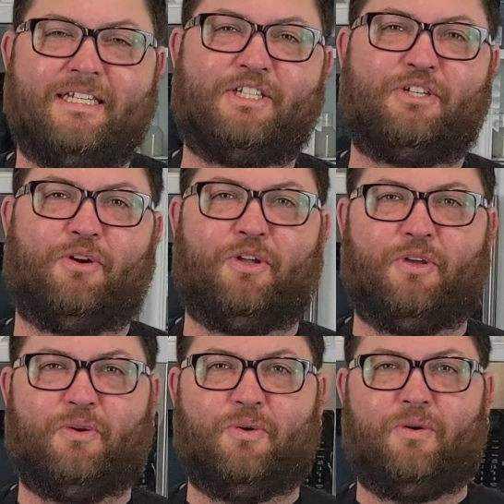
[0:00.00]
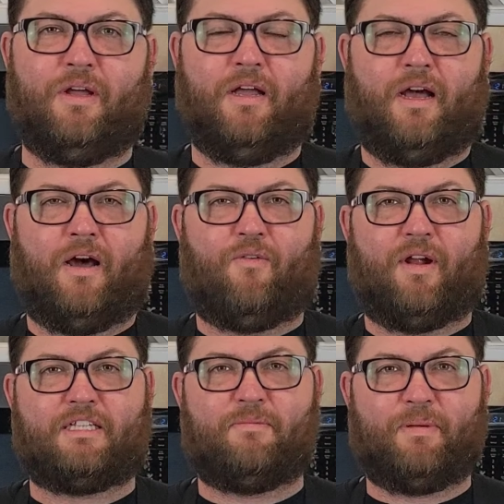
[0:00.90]
show you a
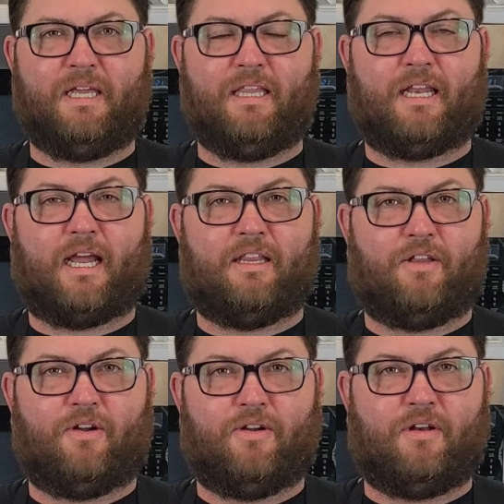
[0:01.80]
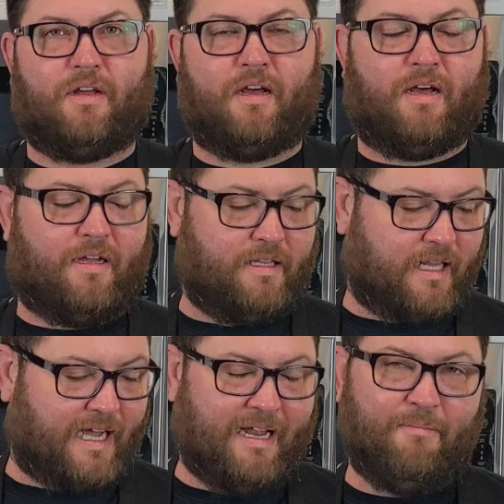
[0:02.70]
recipe that I learned online,